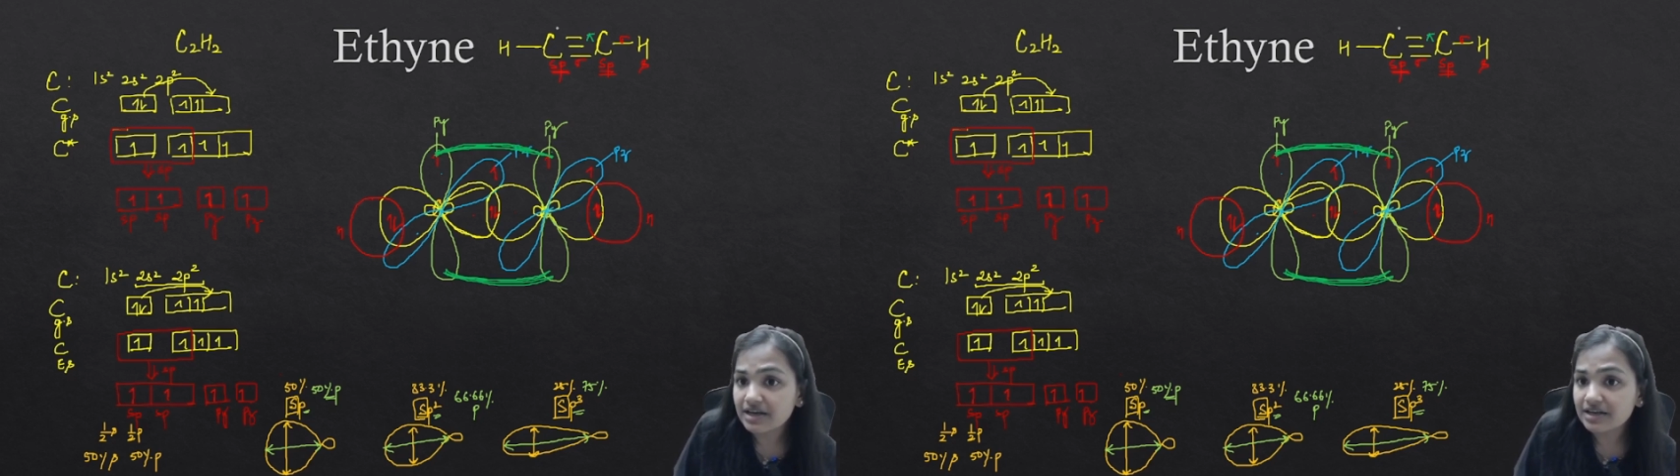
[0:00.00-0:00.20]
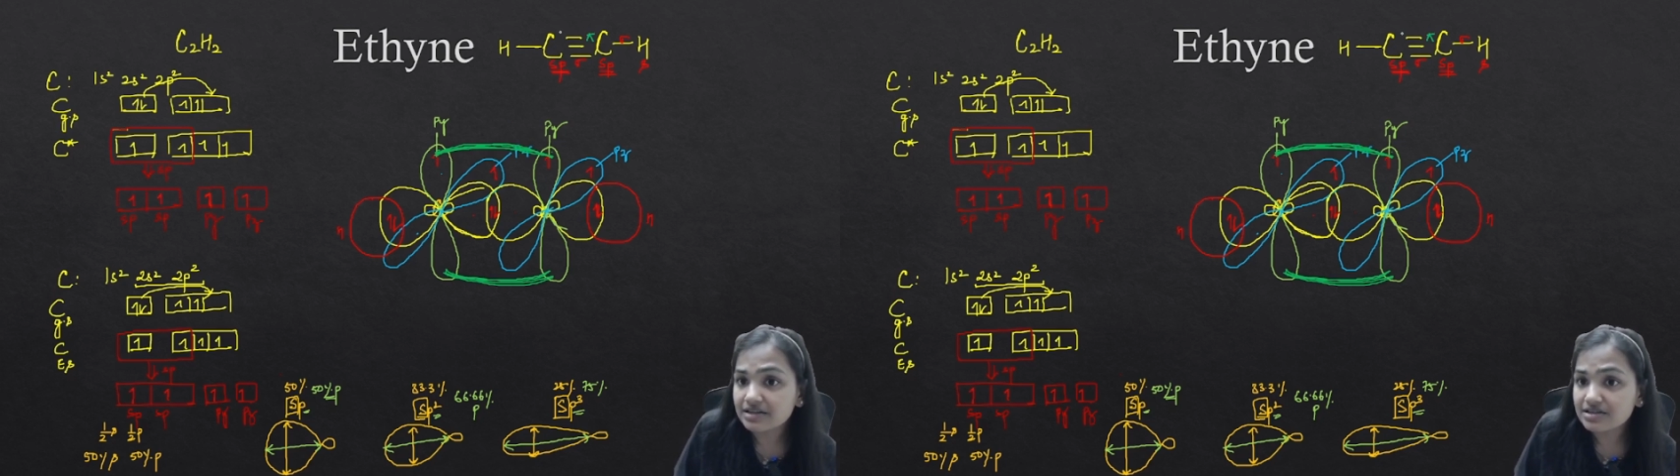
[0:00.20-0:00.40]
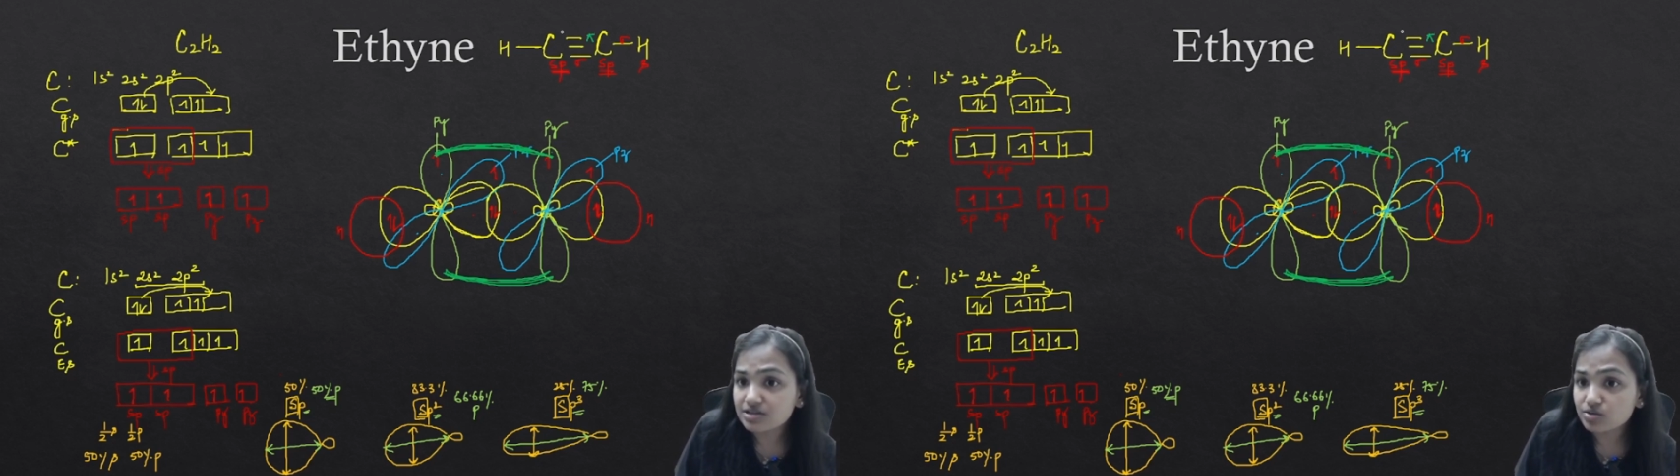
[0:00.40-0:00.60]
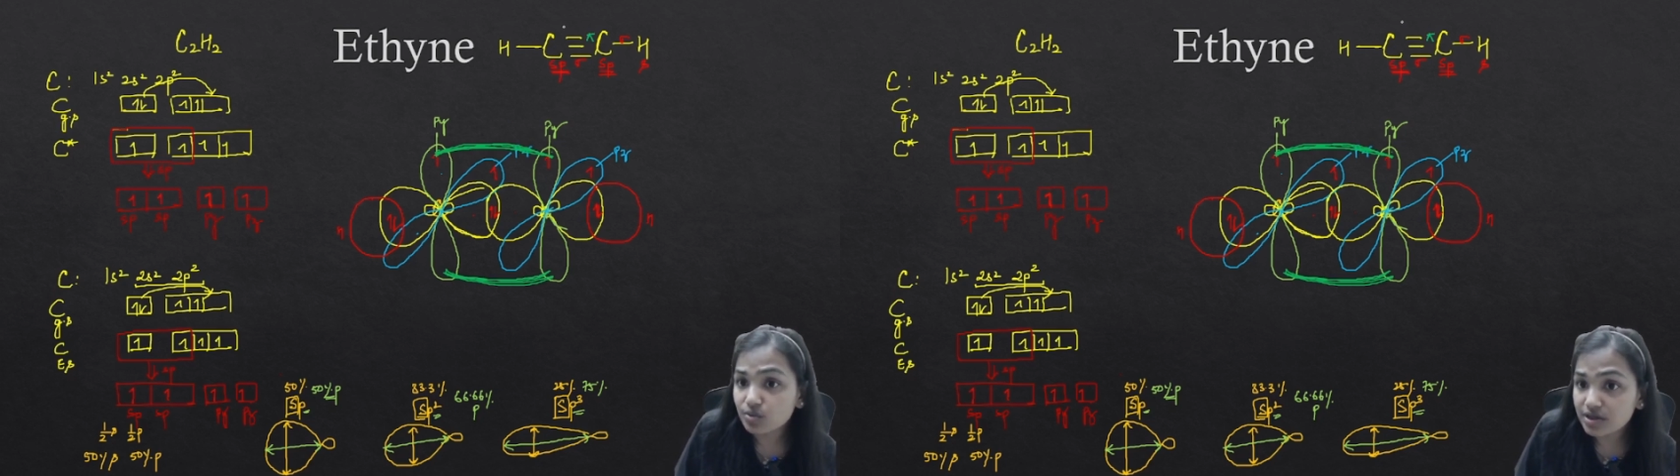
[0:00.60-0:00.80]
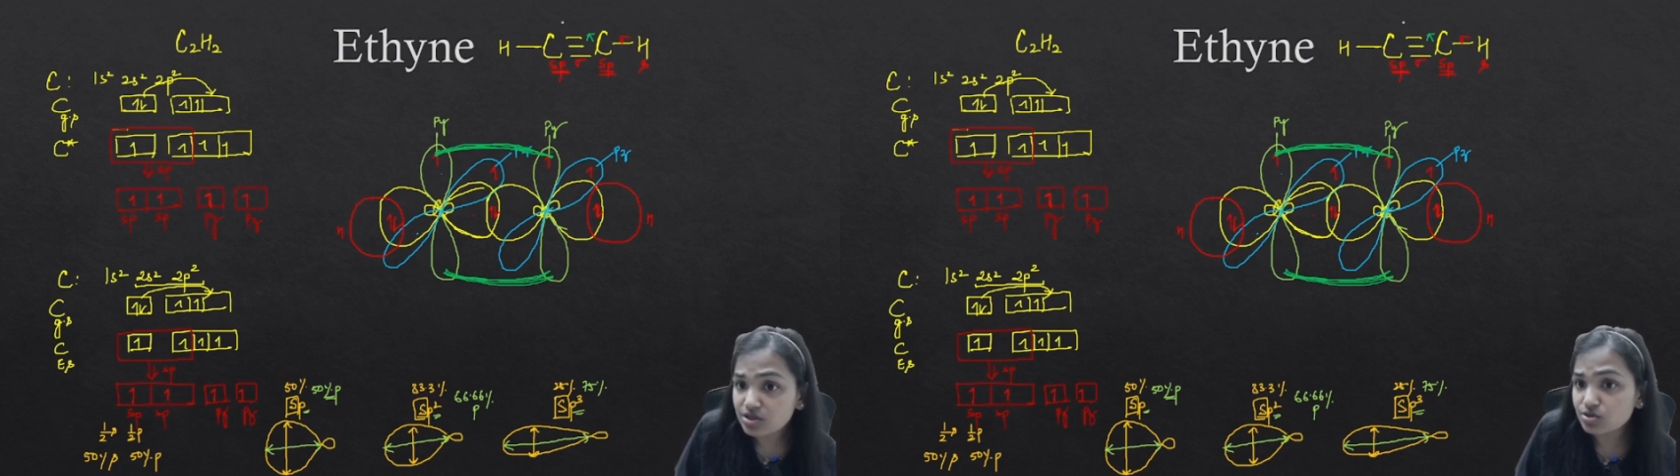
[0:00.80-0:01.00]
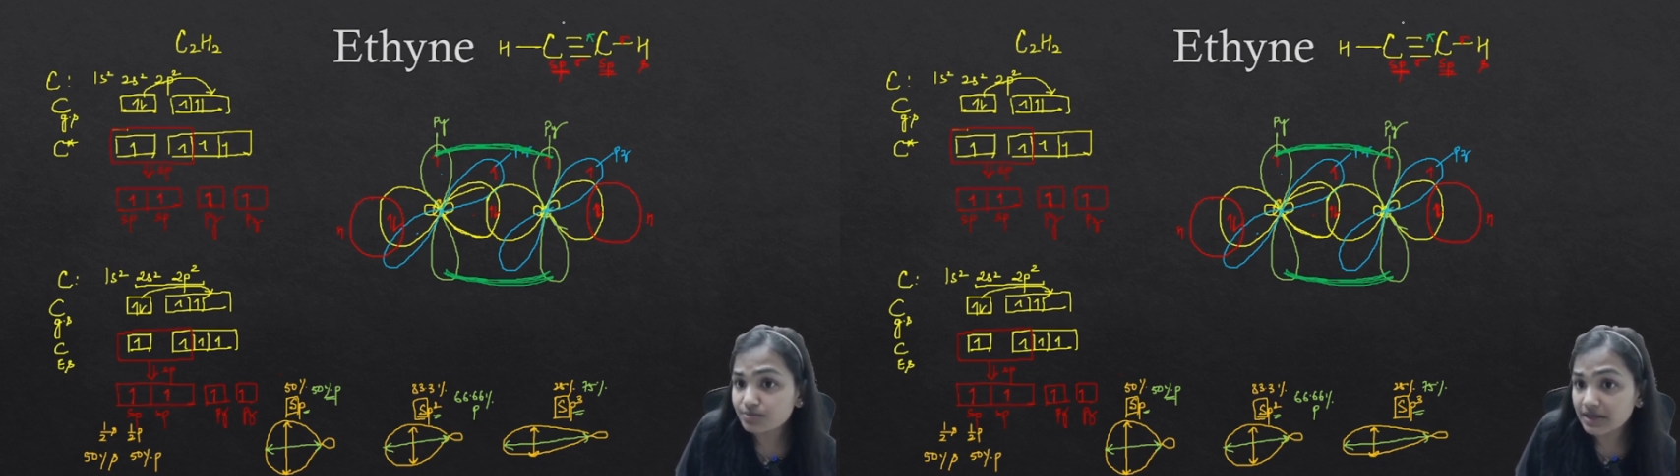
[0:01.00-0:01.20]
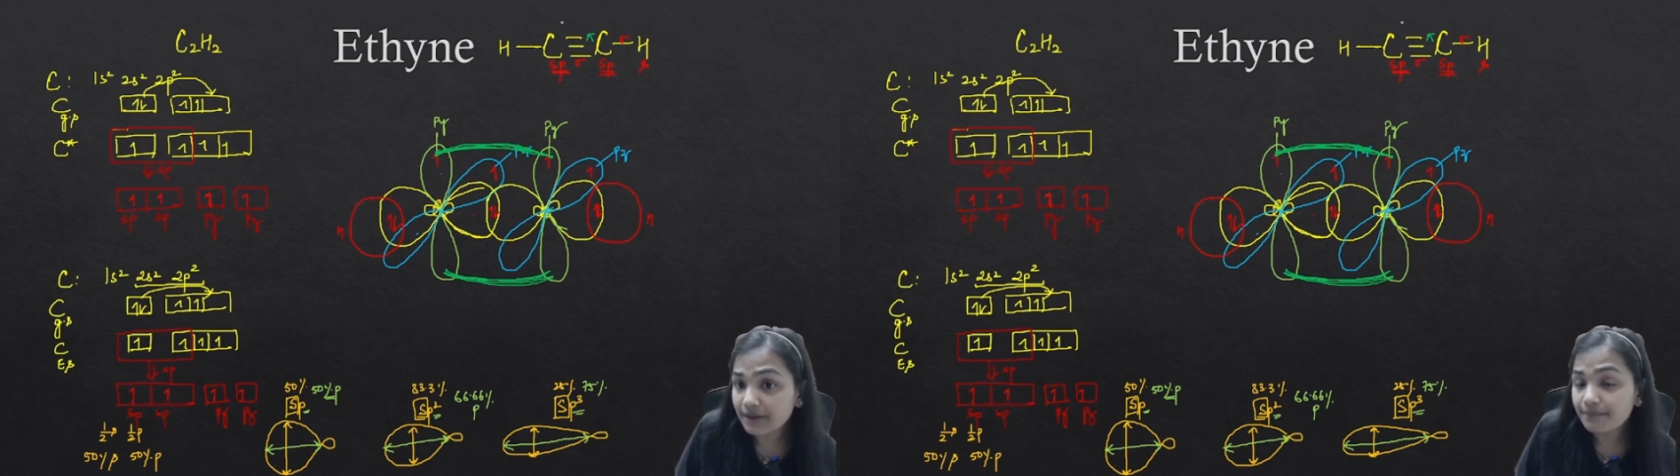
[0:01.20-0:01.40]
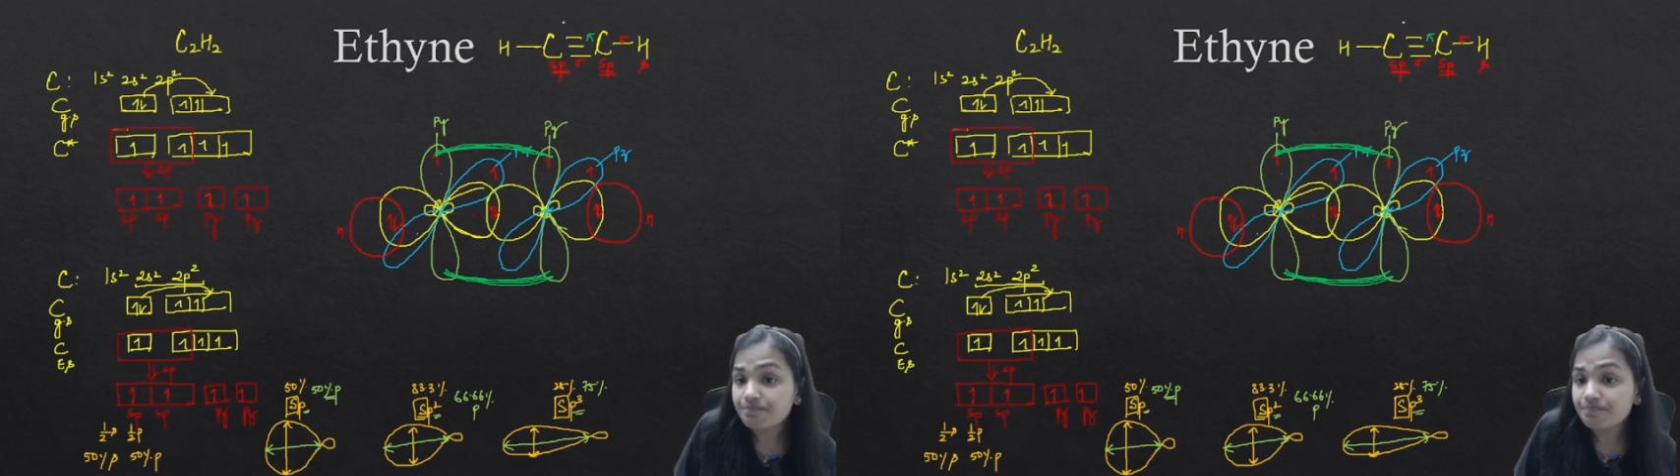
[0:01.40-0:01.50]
and this is going to be